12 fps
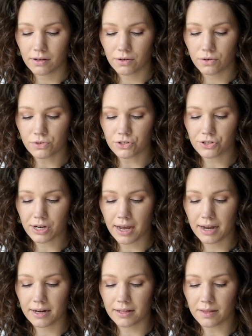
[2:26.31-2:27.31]
who
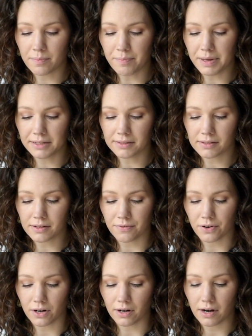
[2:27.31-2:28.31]
shed in the midst of
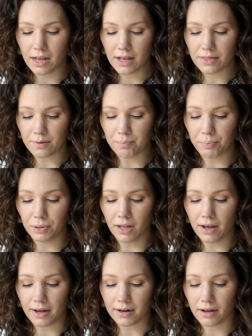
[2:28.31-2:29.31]
her the
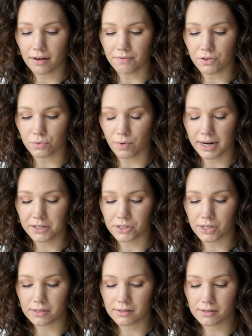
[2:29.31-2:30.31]
blood of the
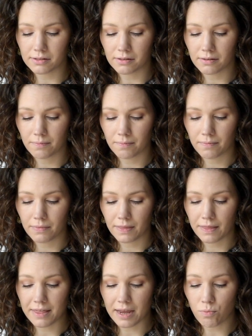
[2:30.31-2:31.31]
righteous.
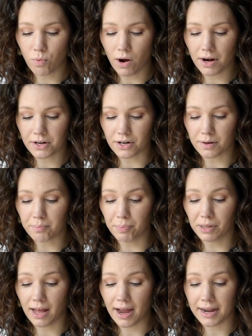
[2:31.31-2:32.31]
They wandered
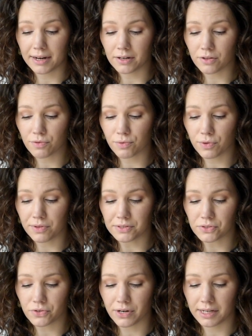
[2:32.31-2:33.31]
blind through the
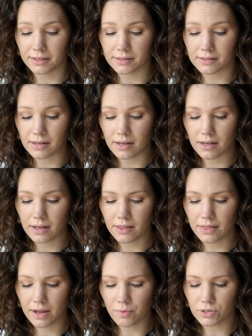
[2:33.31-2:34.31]
streets.
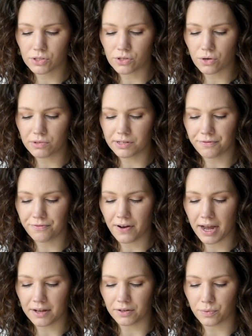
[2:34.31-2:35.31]
They were so
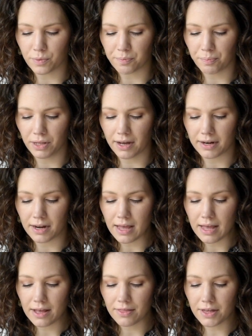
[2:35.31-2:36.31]
defiled with blood
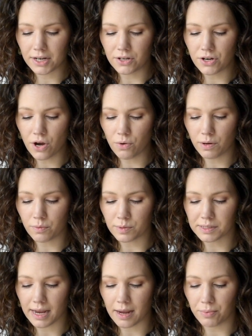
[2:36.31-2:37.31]
that no one
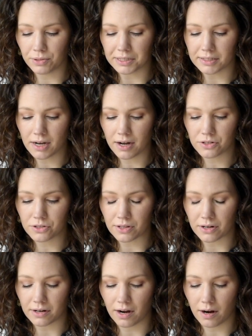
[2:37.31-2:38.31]
was able to touch
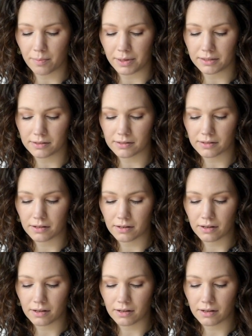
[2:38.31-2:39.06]
their garments.